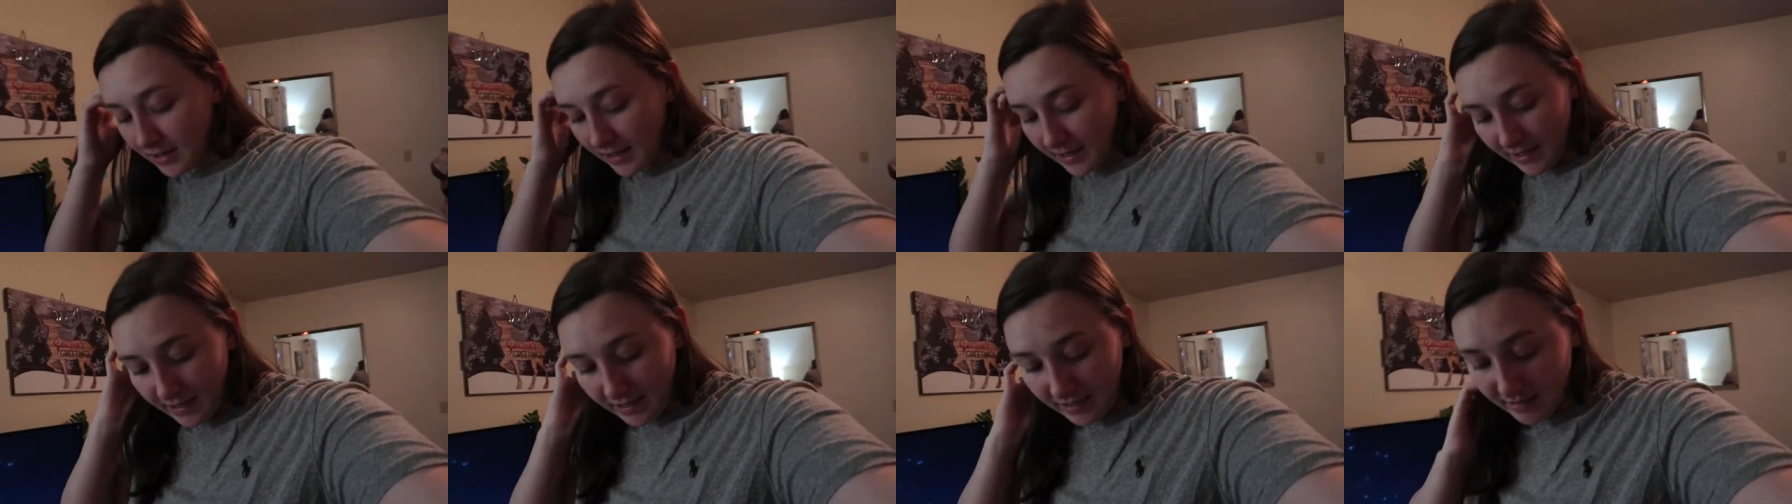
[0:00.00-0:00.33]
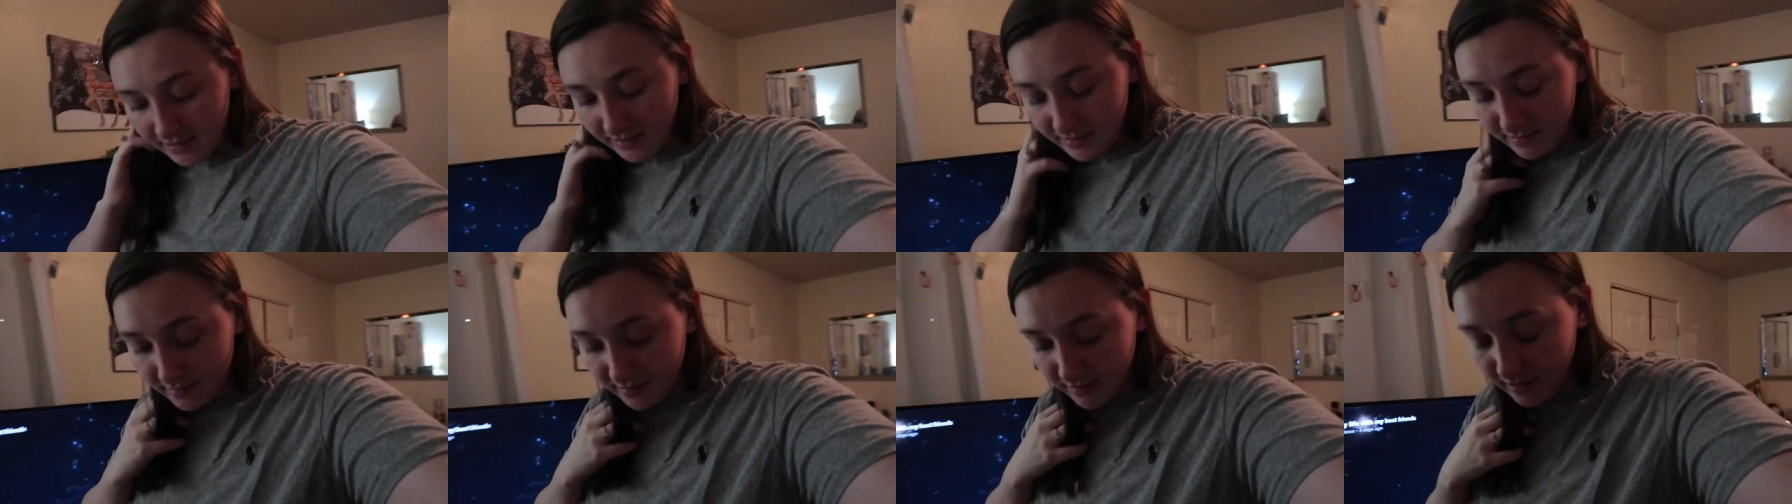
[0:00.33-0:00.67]

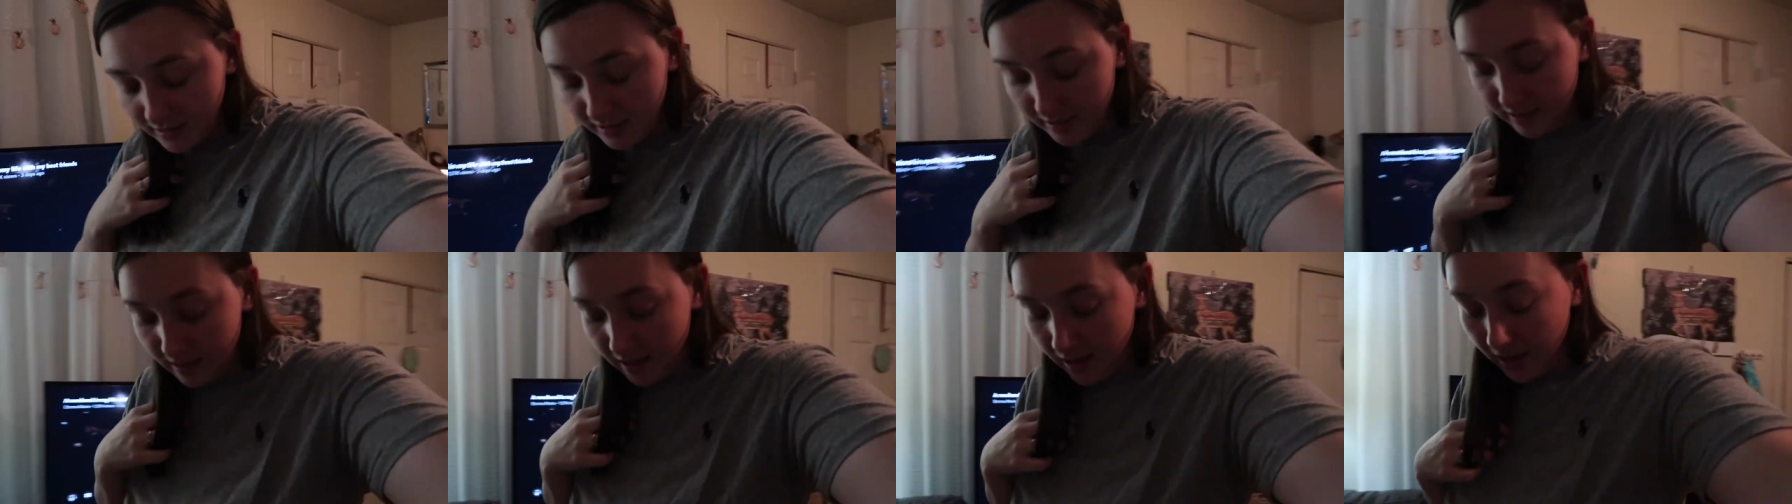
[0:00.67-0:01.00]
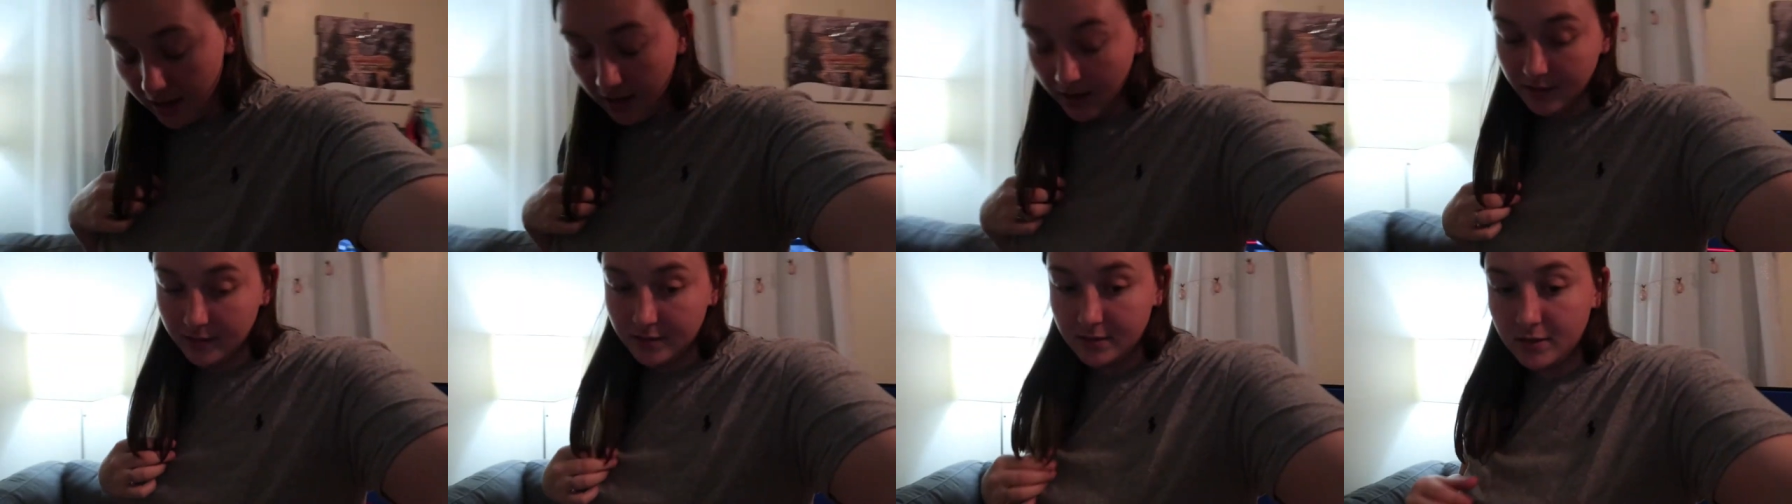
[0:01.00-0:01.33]
And
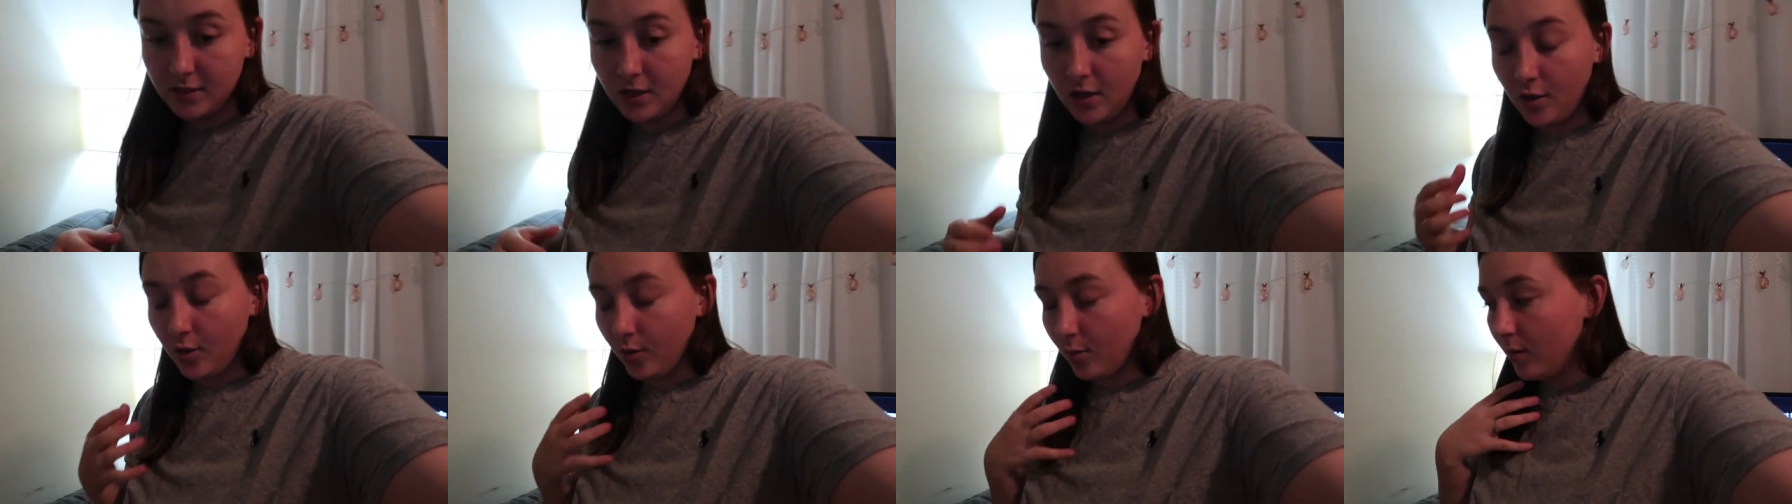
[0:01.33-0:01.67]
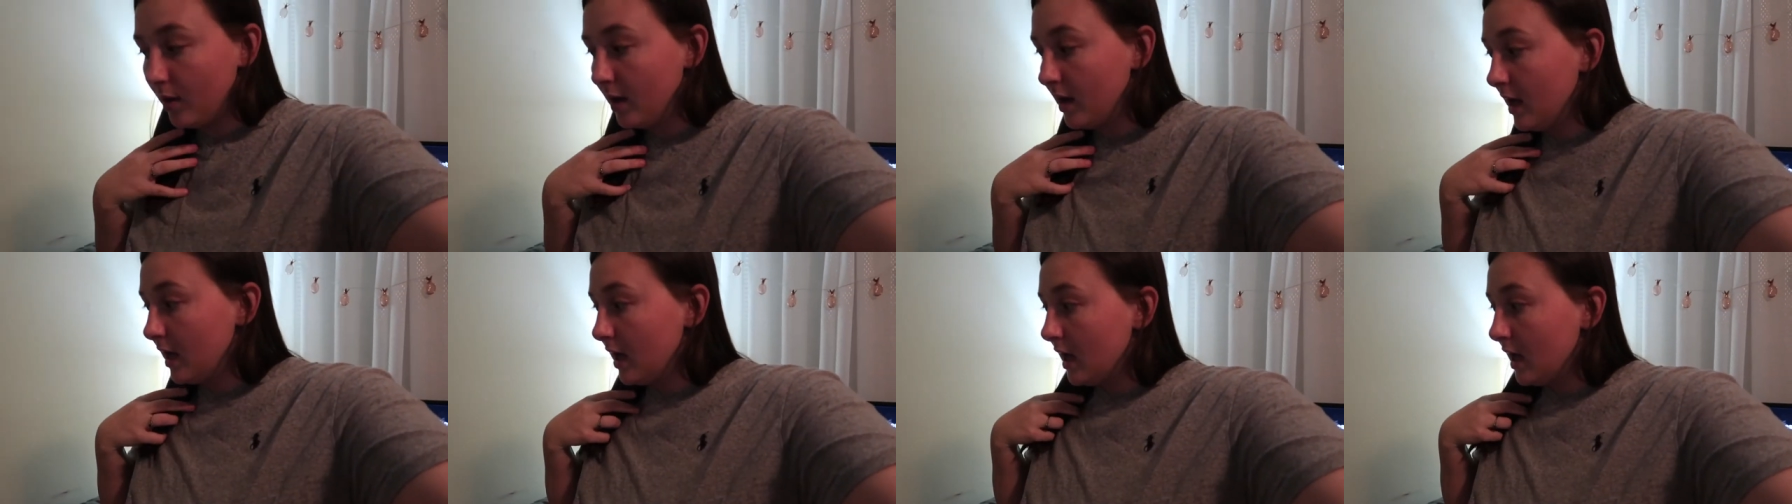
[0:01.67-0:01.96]
yeah, so